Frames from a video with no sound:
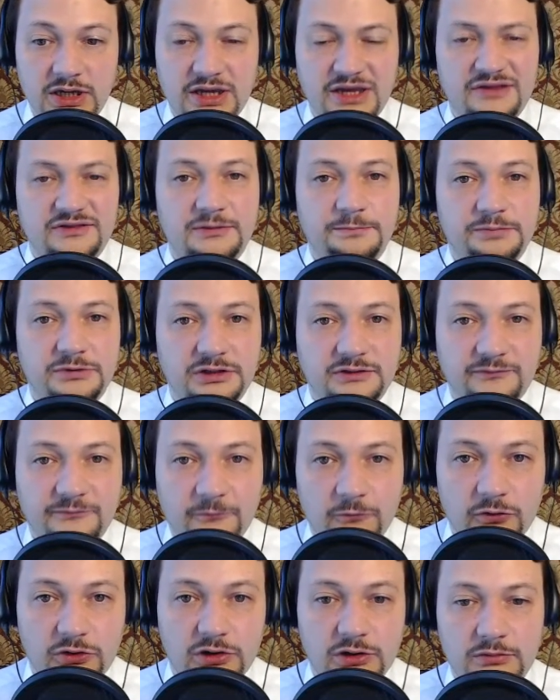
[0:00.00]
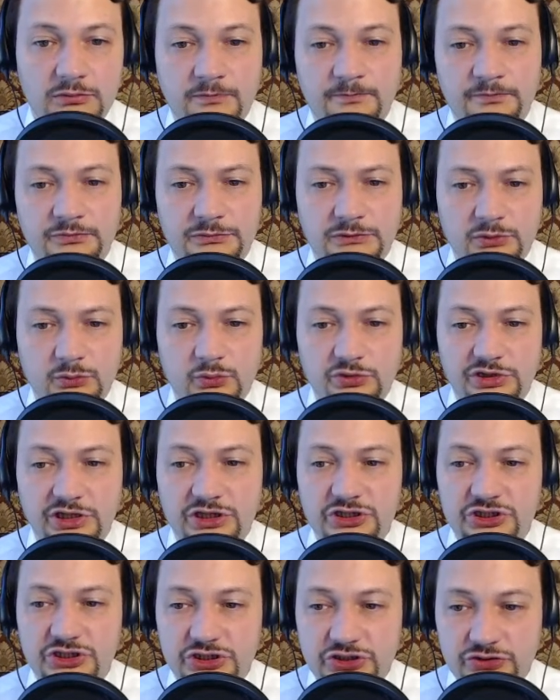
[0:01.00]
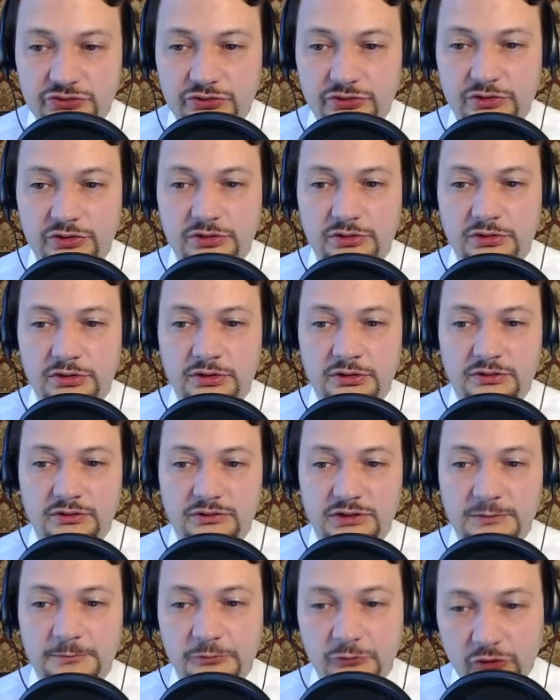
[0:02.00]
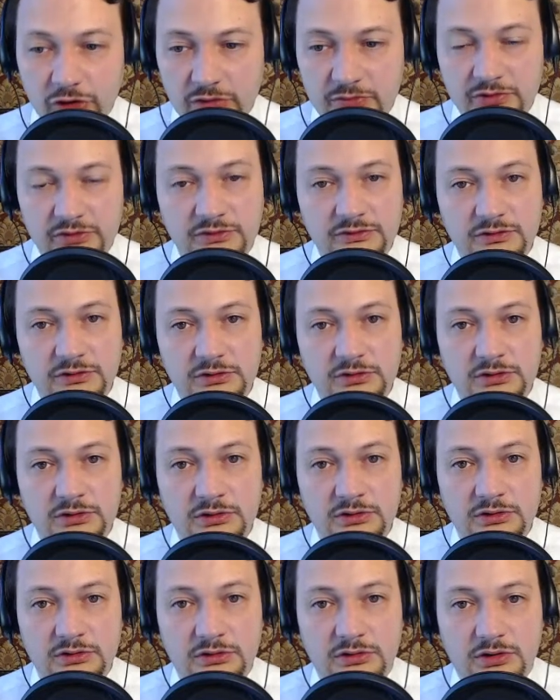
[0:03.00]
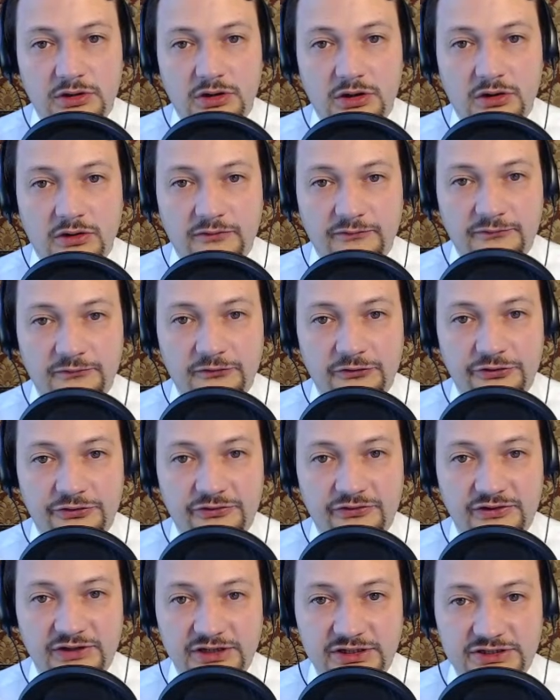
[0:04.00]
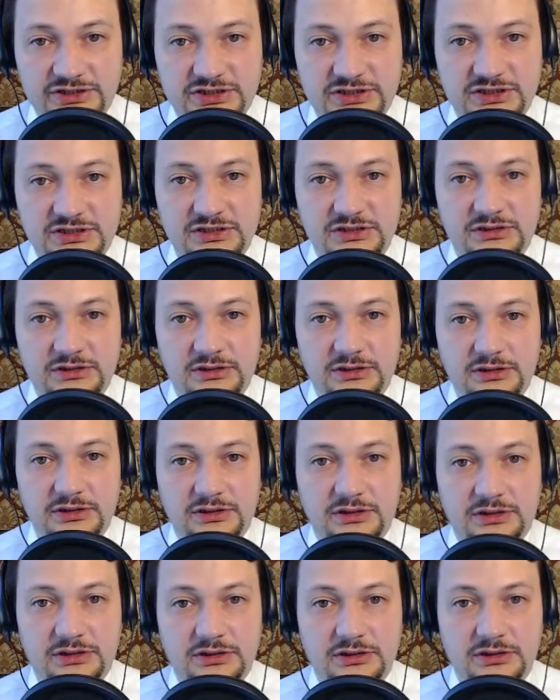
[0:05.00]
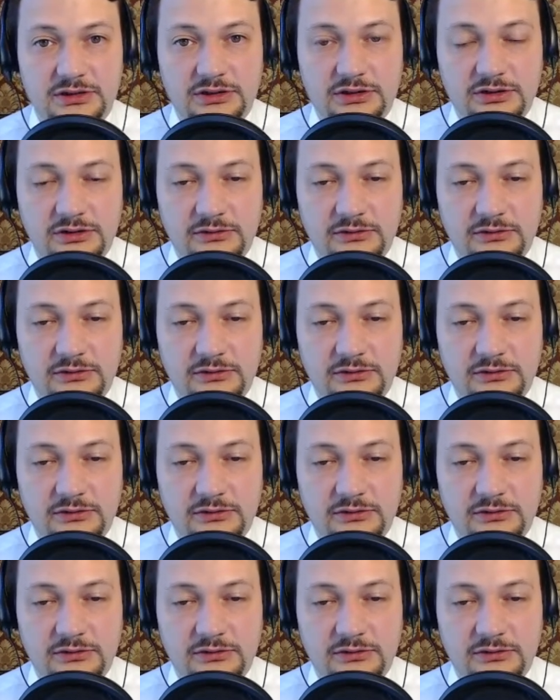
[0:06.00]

and the platform would ensure deployment of these code